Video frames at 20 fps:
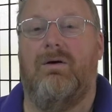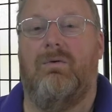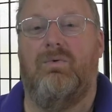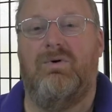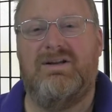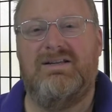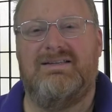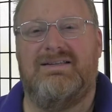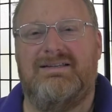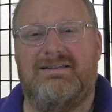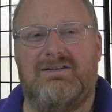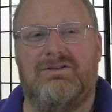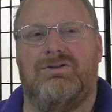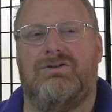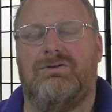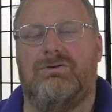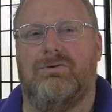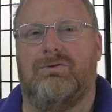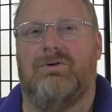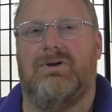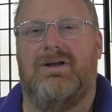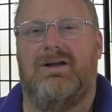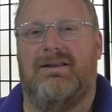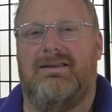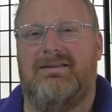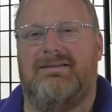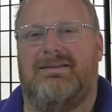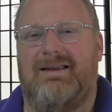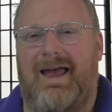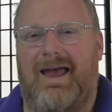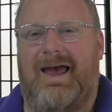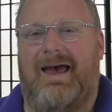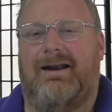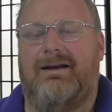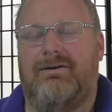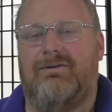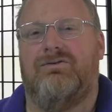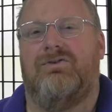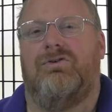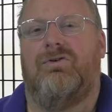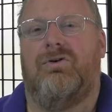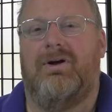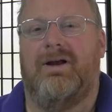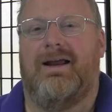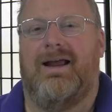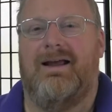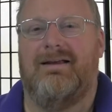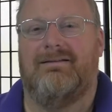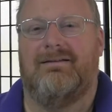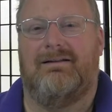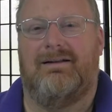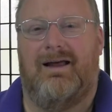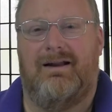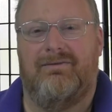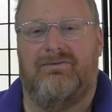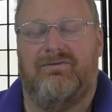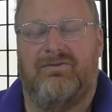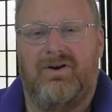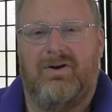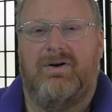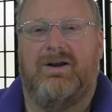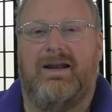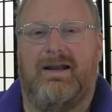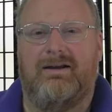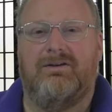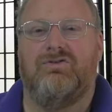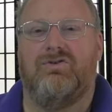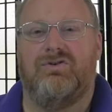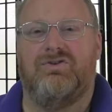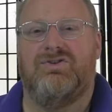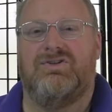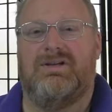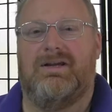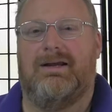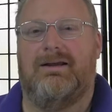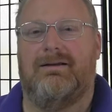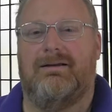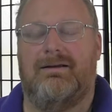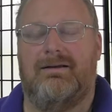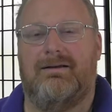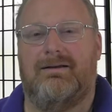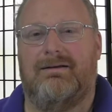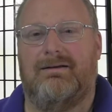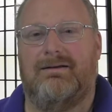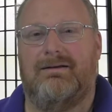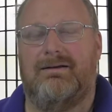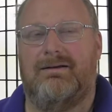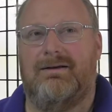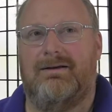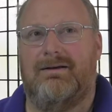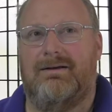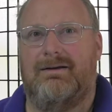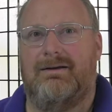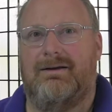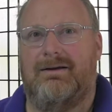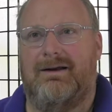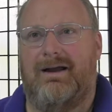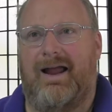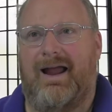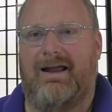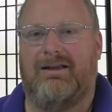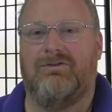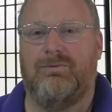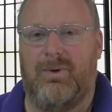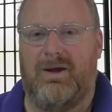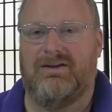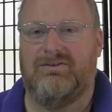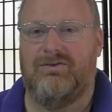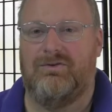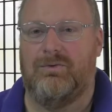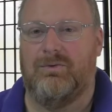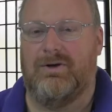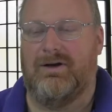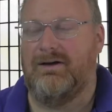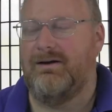What does this do? This additive drawing has a lot of very interesting aspects to